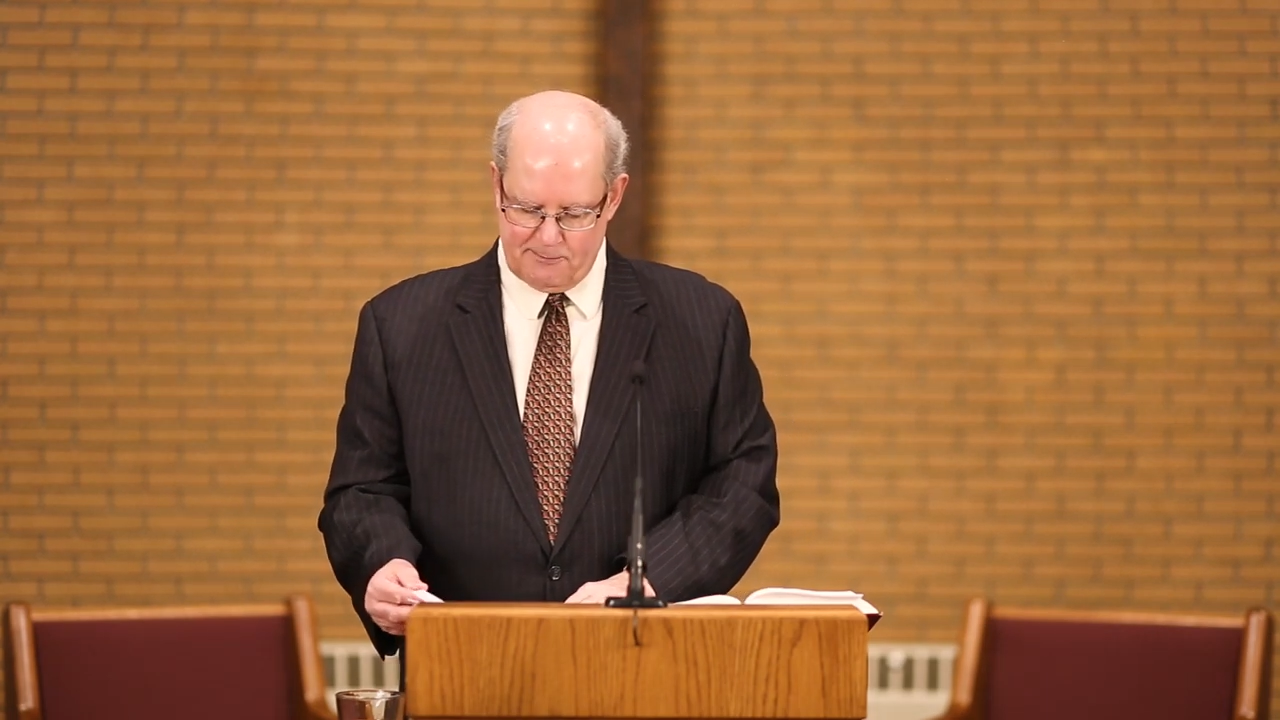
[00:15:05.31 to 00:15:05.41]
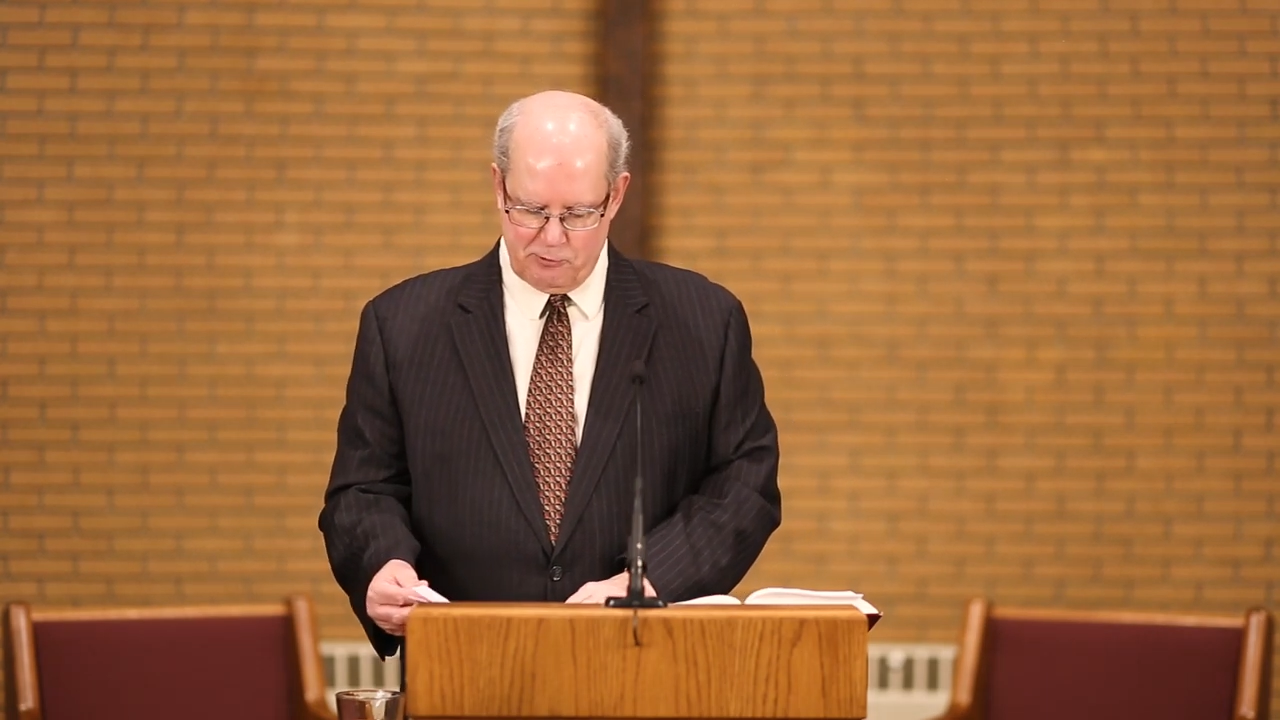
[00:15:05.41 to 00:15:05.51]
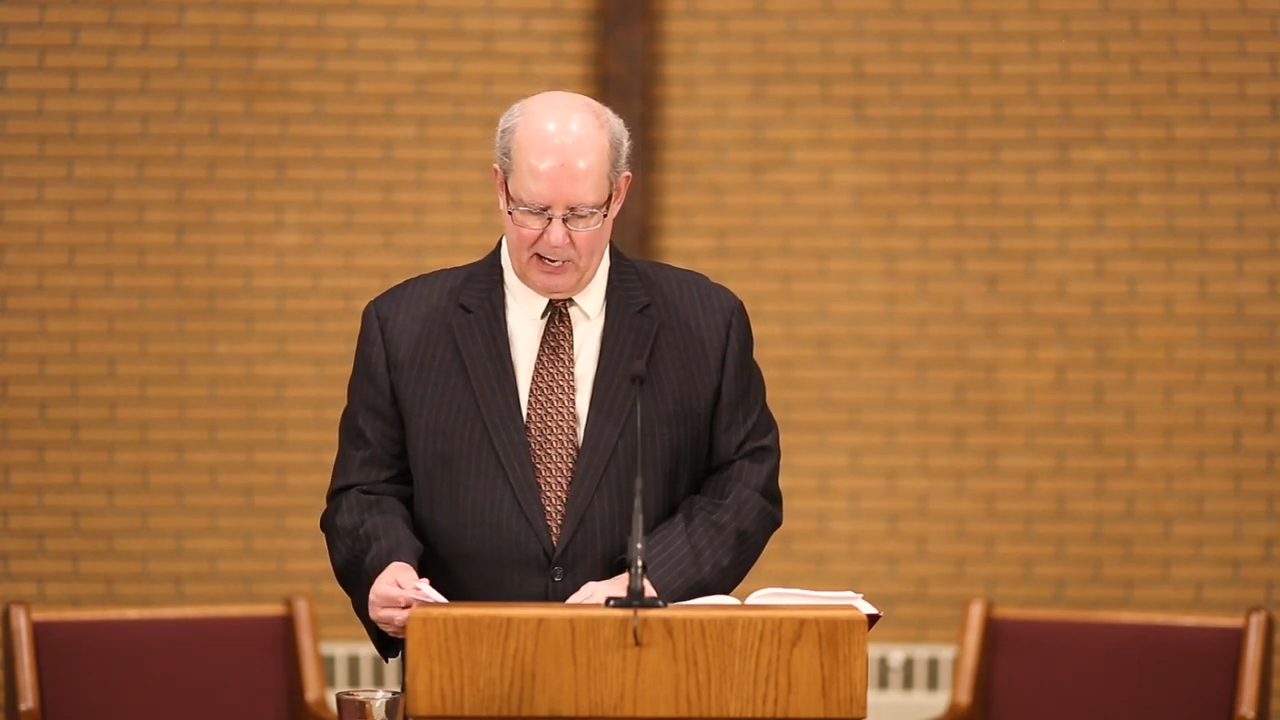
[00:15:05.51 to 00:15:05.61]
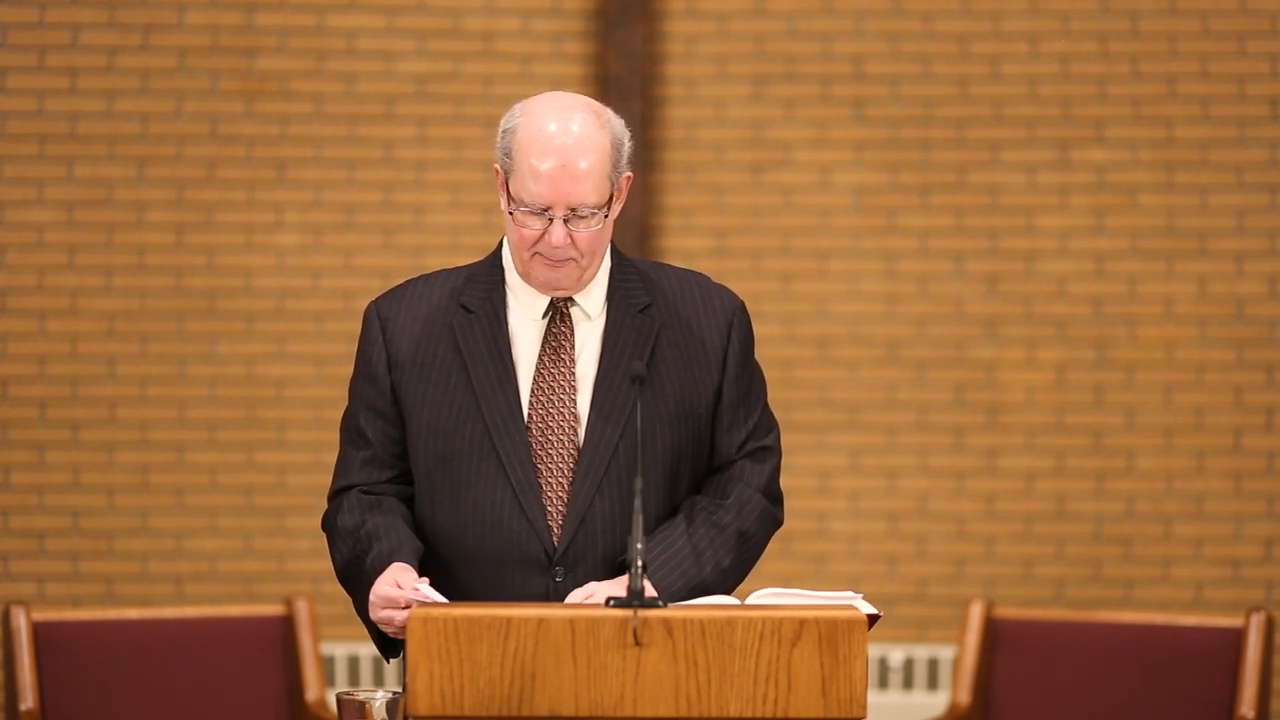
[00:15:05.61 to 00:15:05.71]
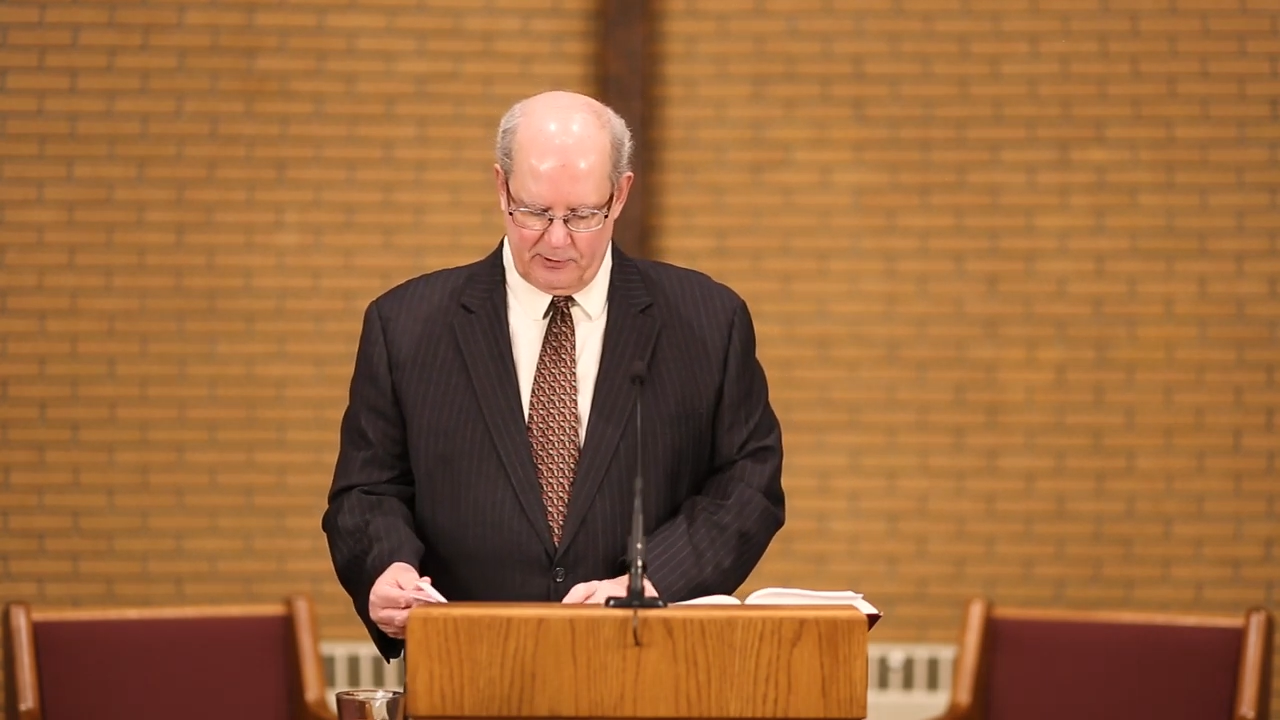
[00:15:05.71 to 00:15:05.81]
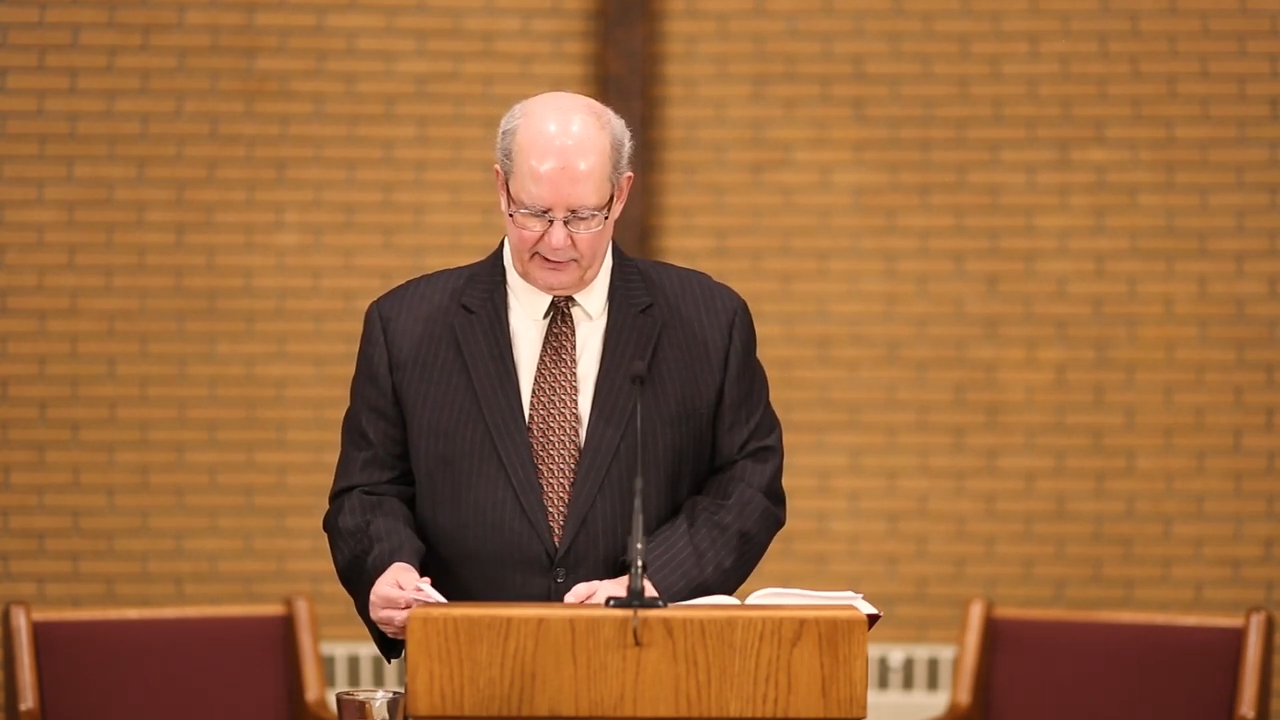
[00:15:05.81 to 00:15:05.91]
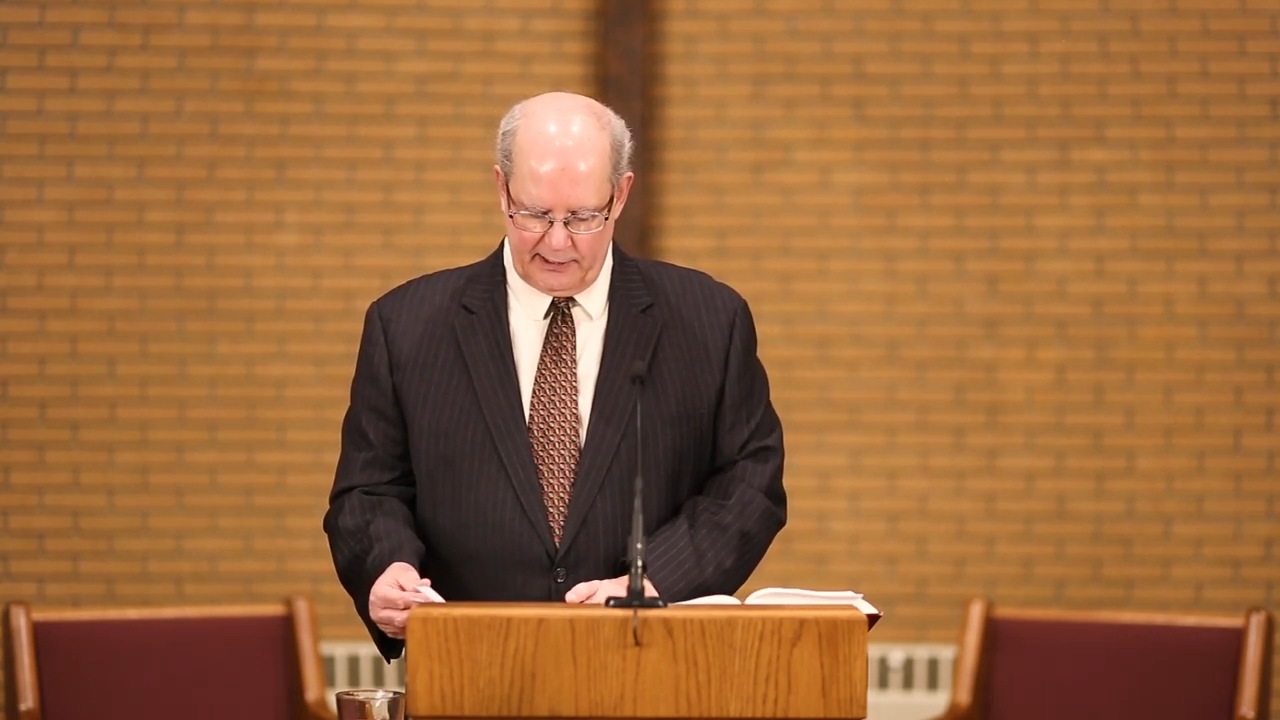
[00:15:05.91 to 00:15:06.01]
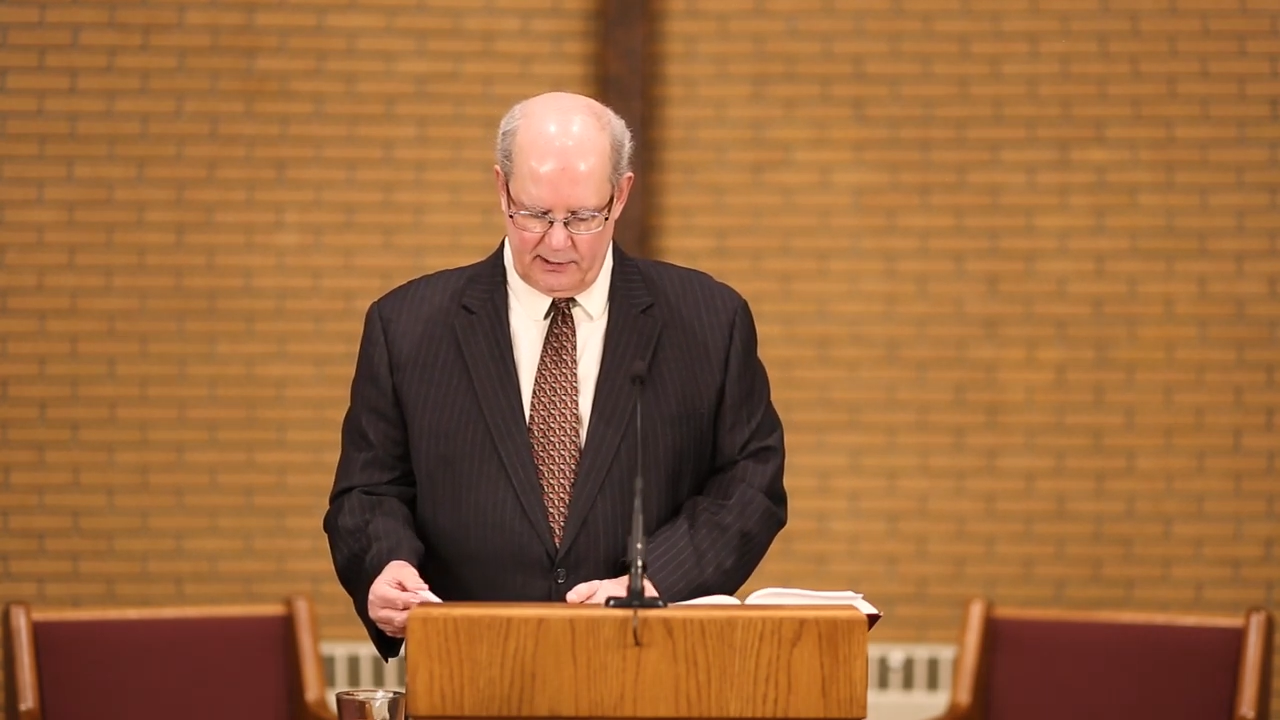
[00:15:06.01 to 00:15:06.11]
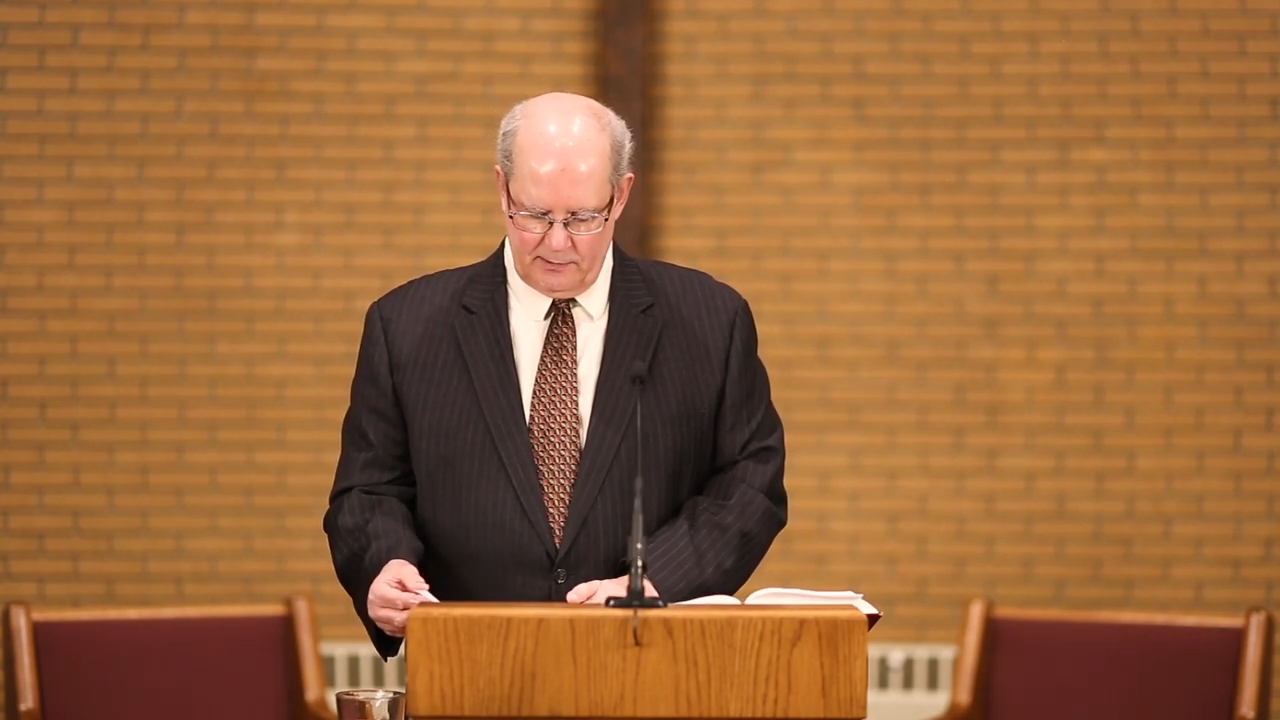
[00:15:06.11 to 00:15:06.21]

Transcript: properly,